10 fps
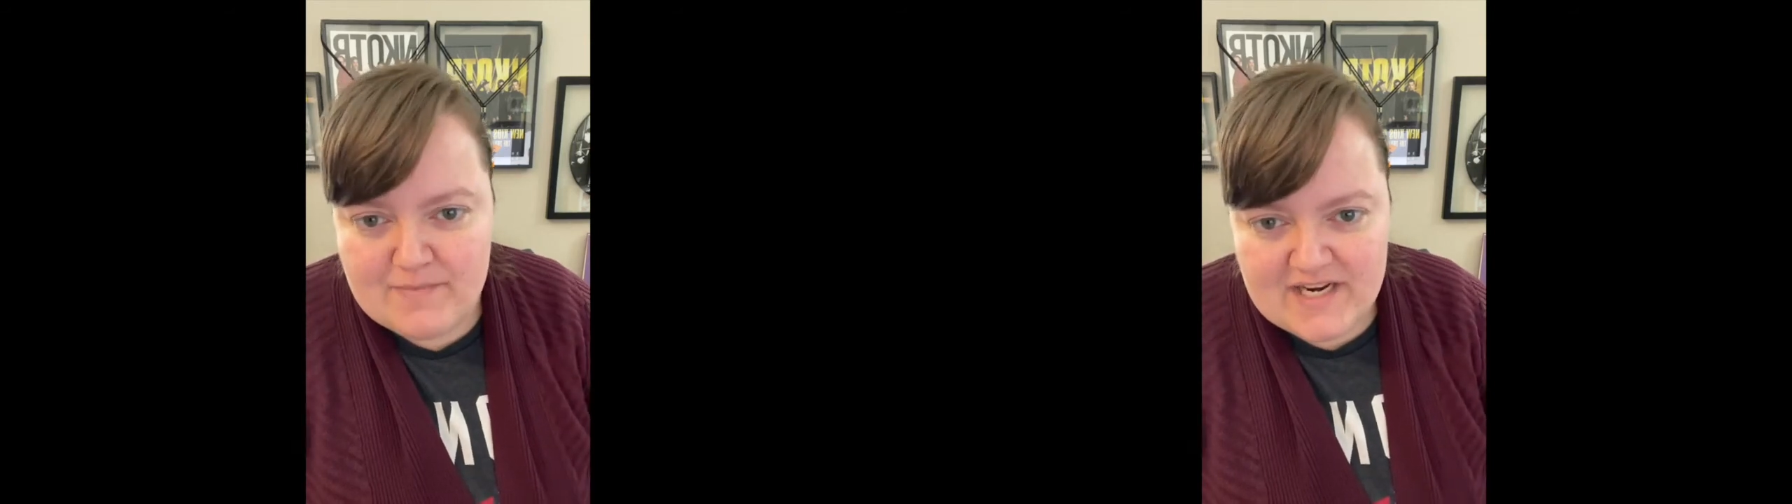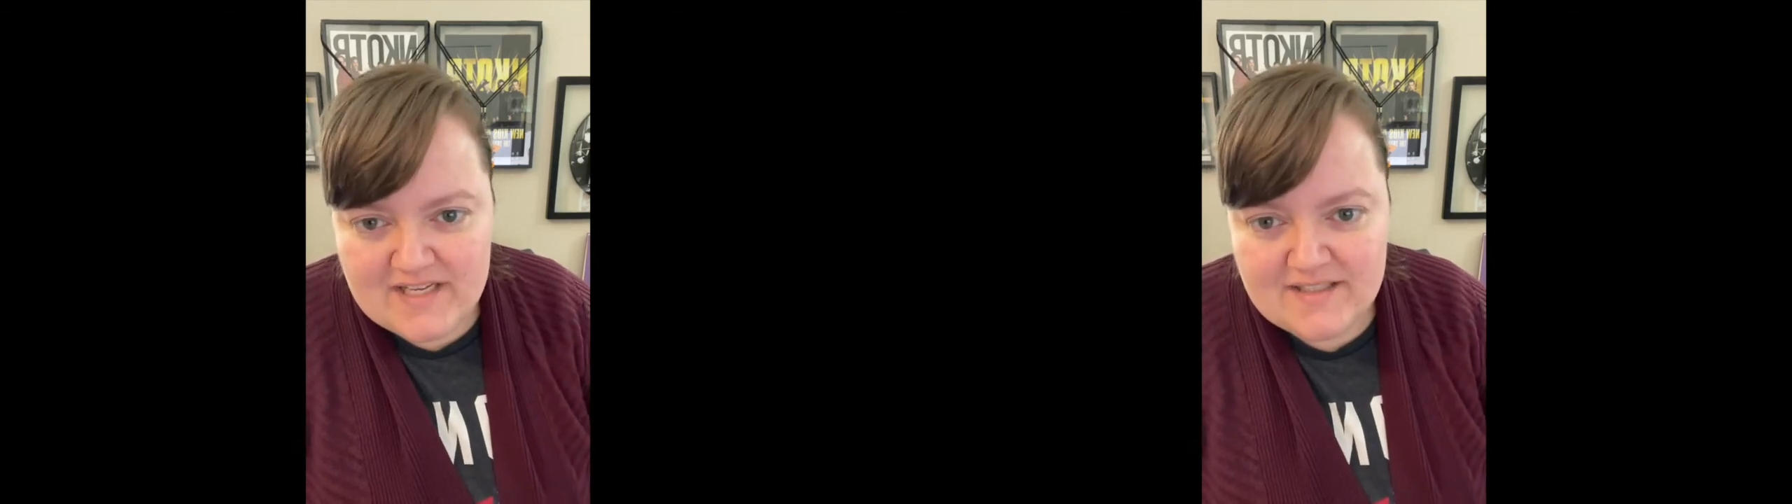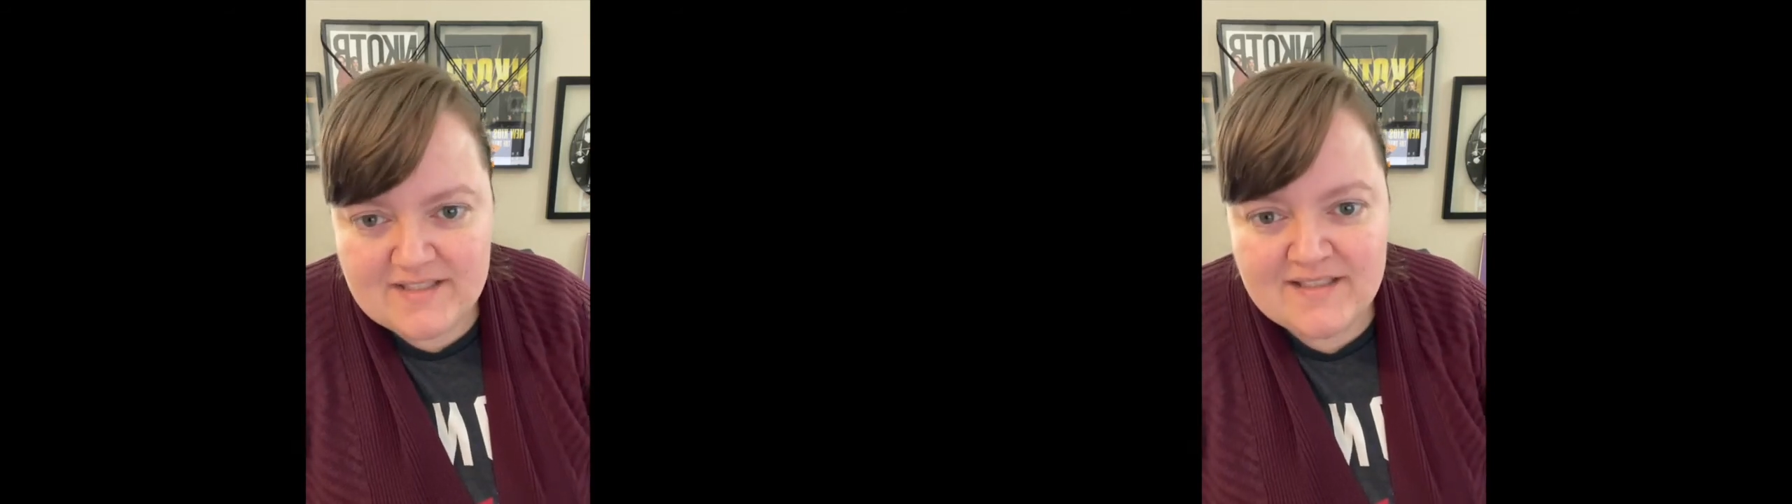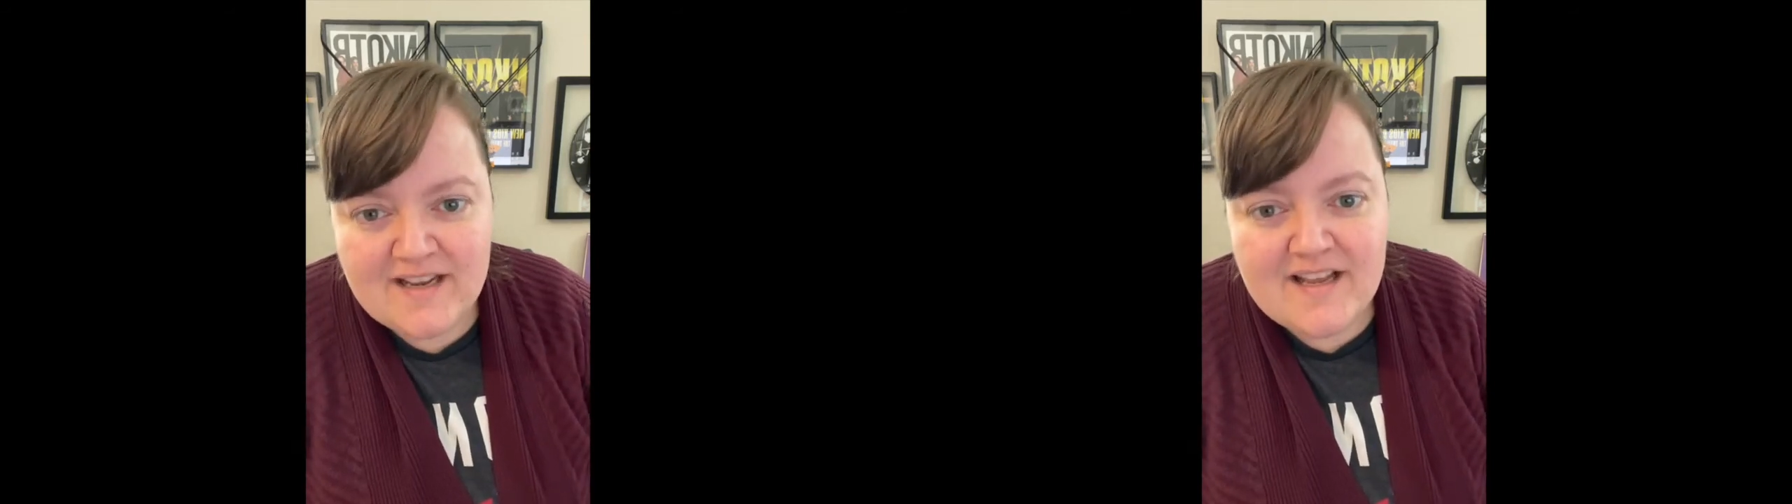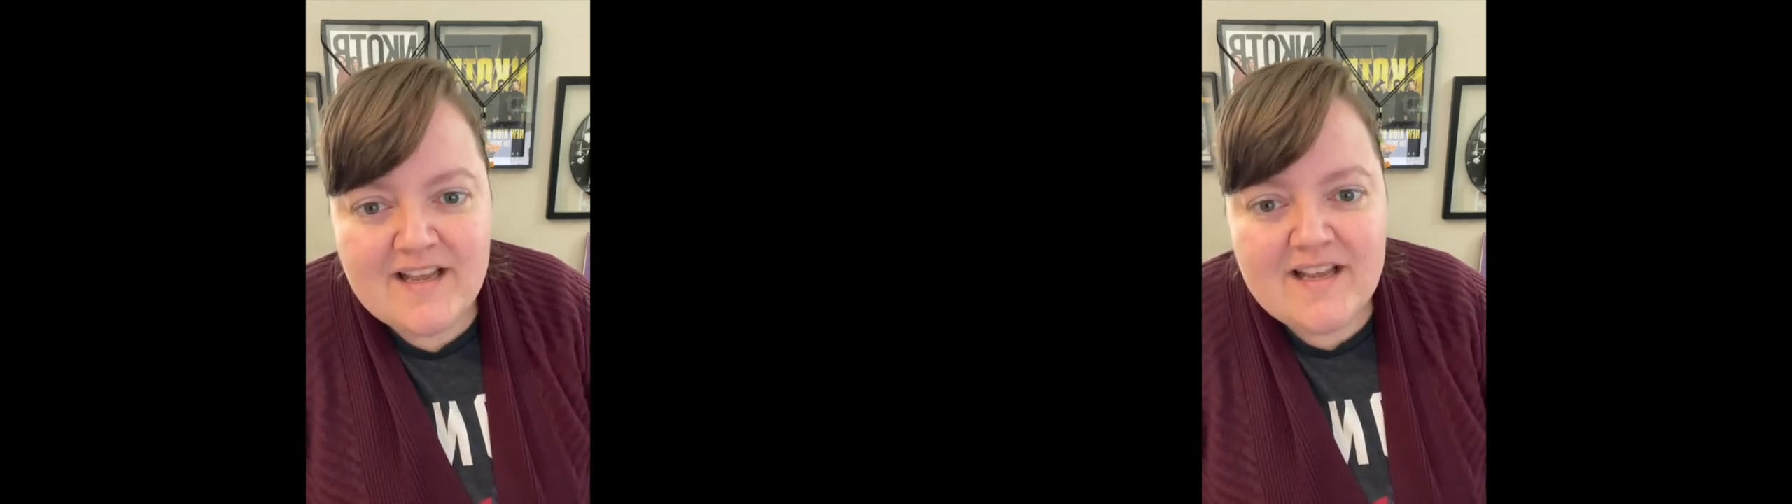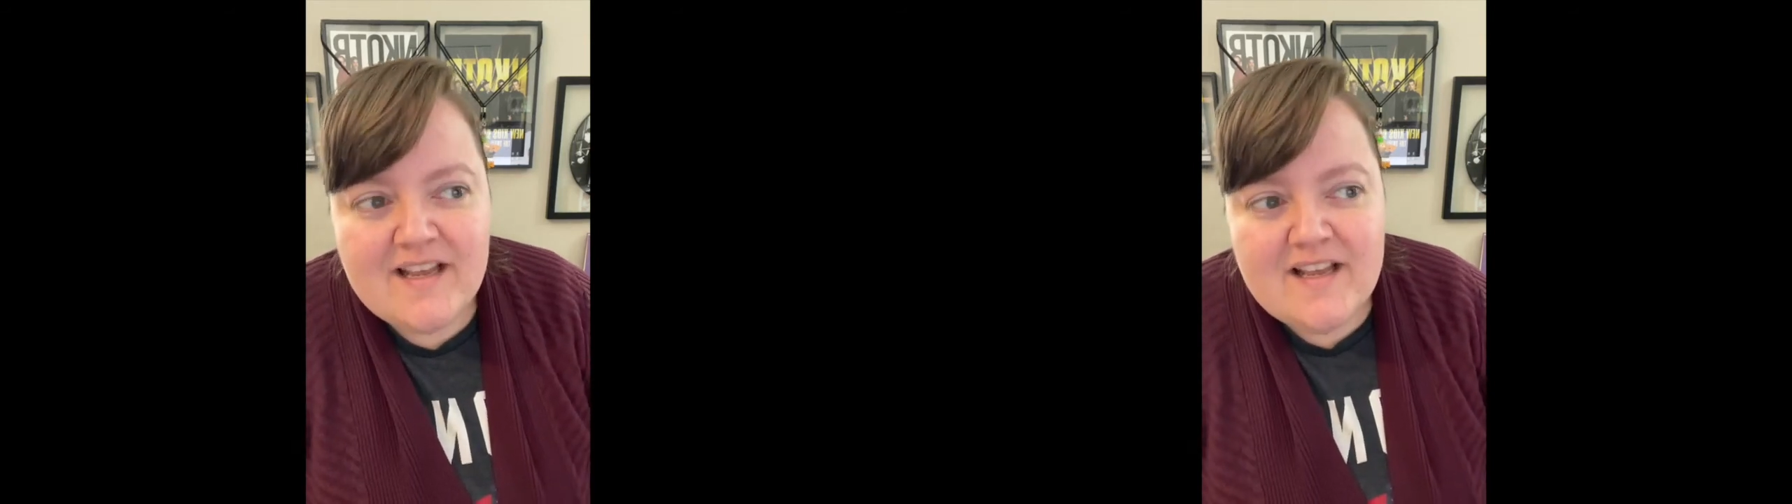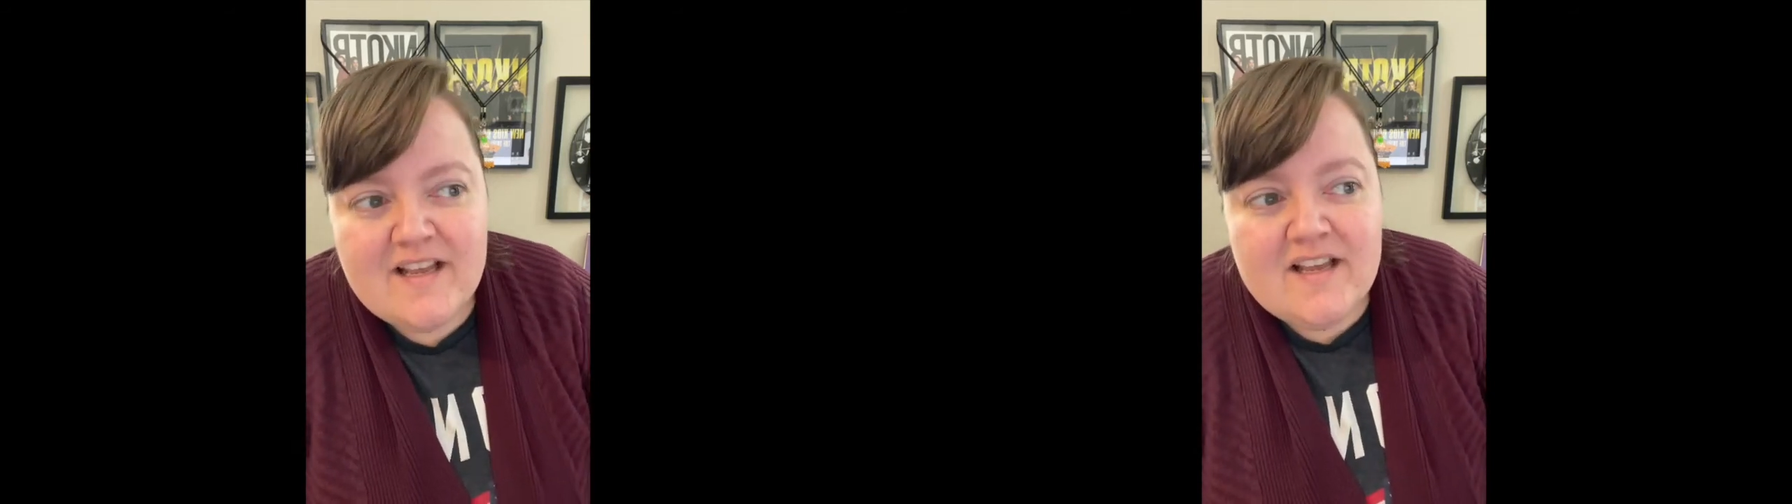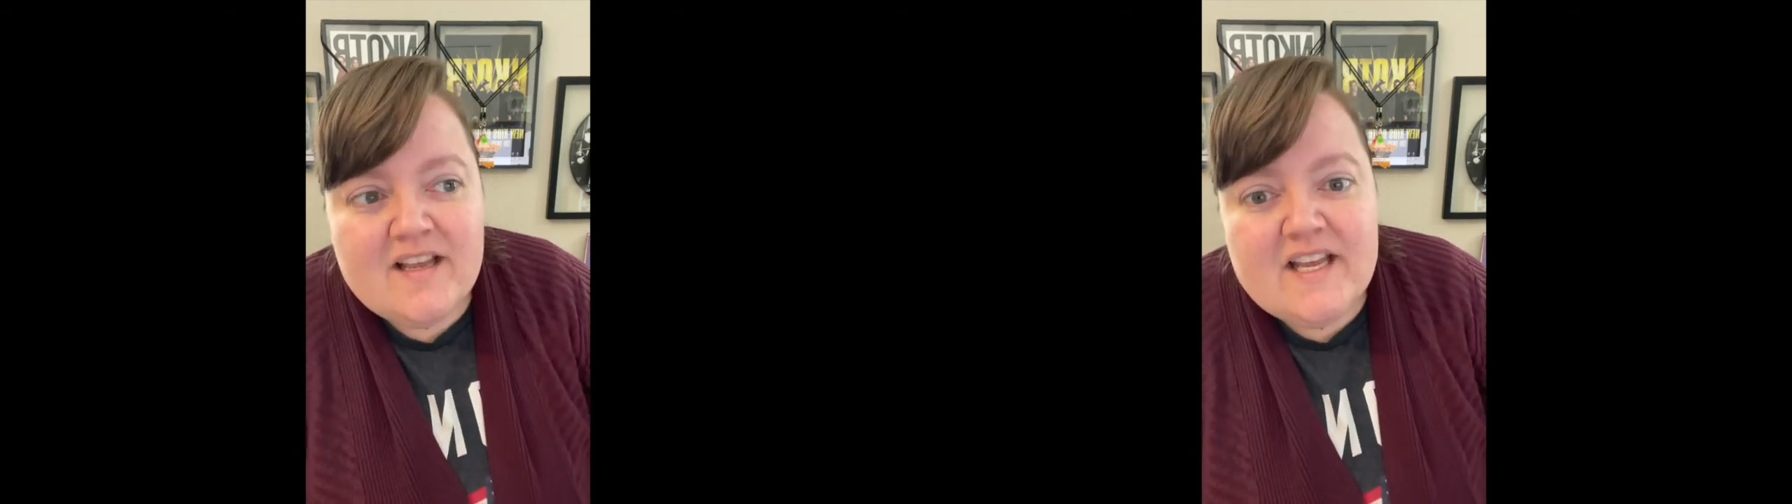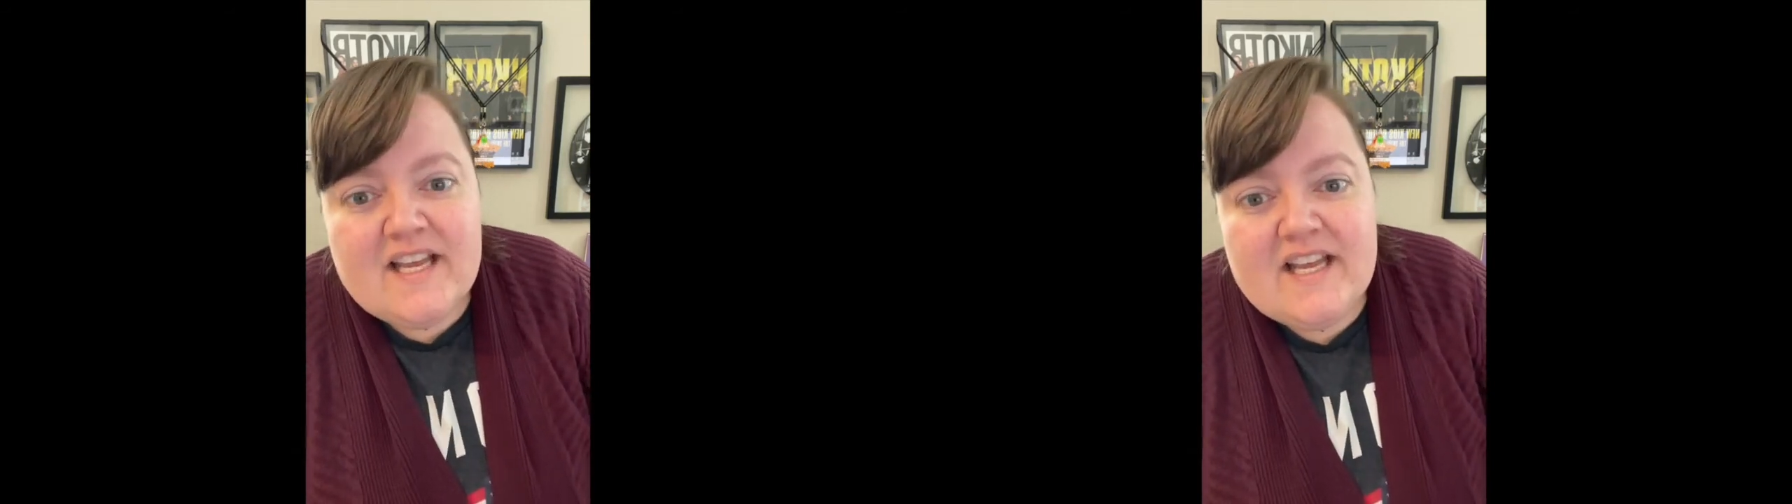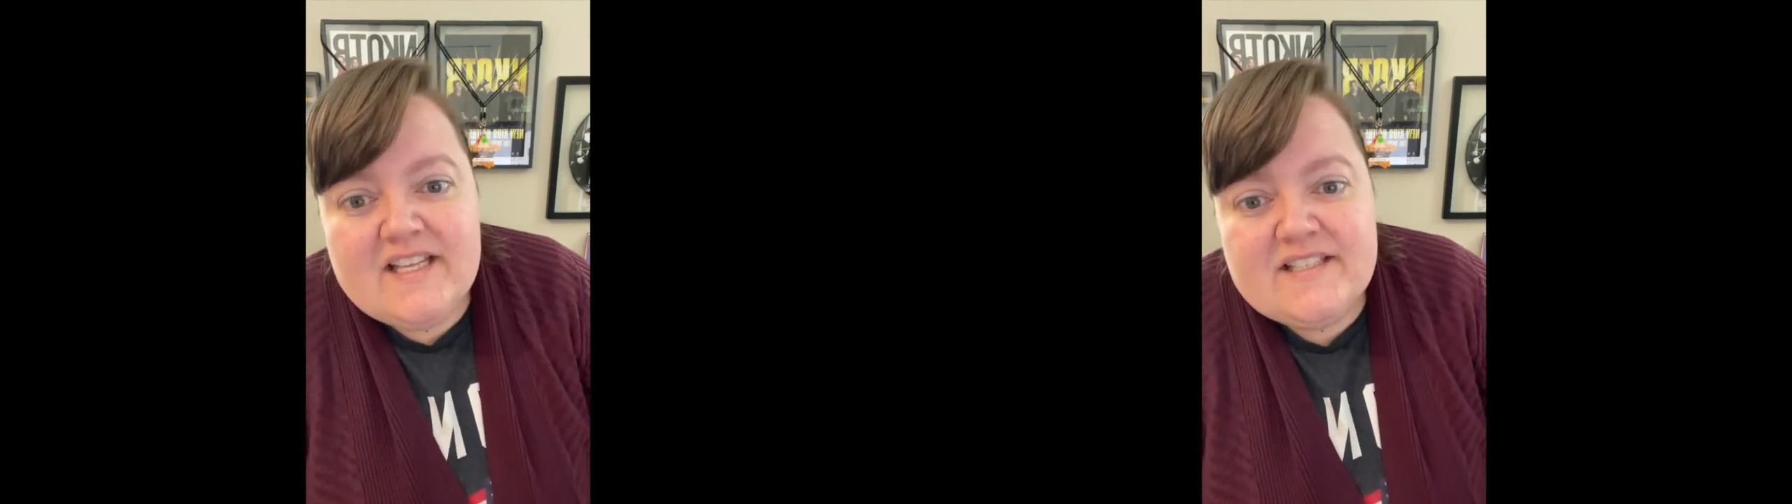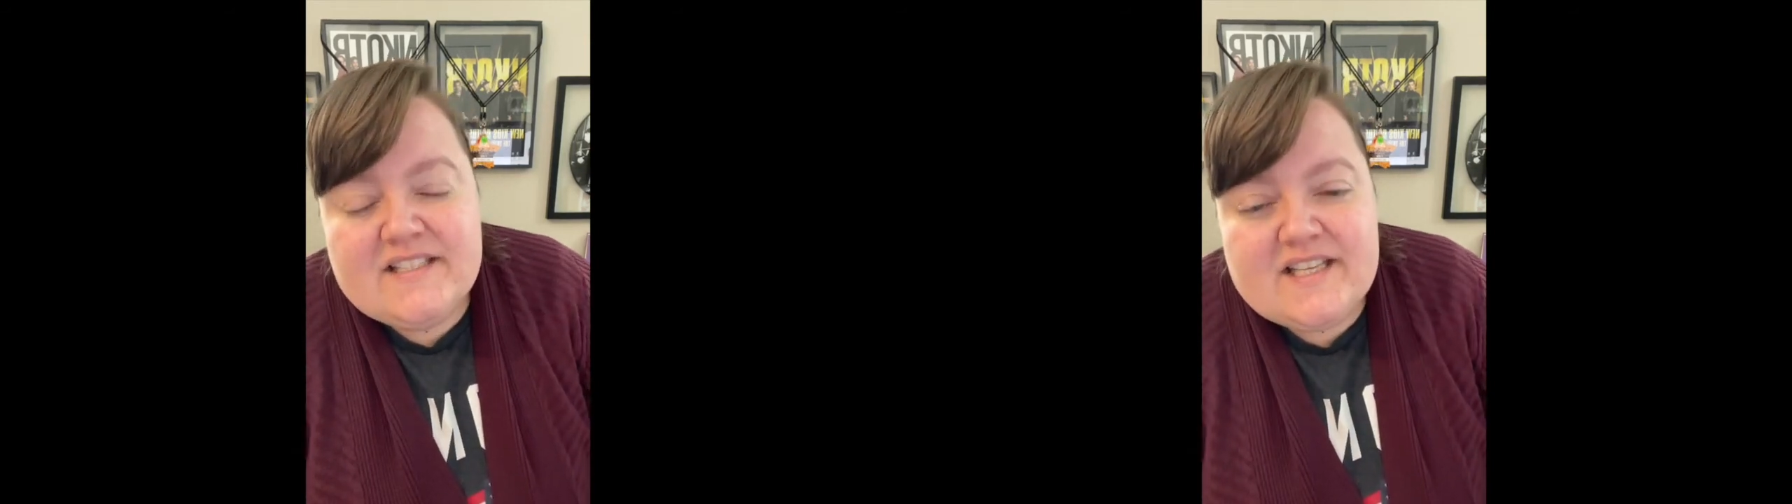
minutes, it's